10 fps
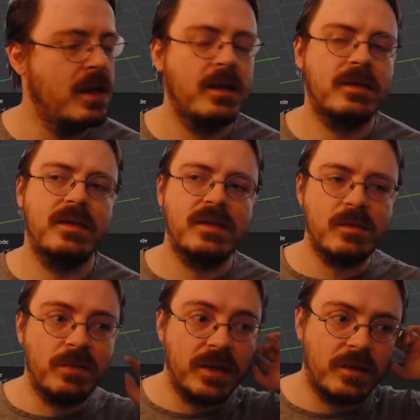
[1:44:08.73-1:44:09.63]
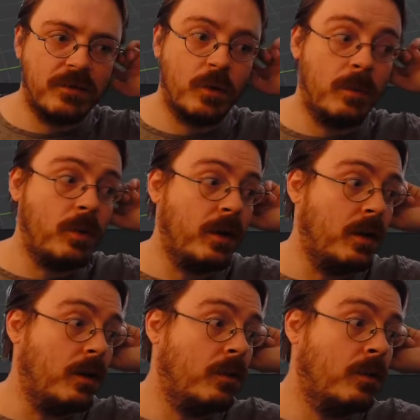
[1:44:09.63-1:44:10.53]
Because this is Blender
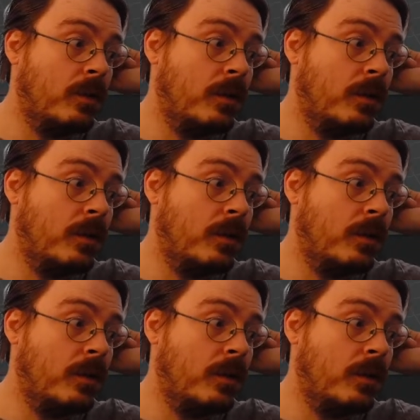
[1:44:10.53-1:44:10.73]
4.0.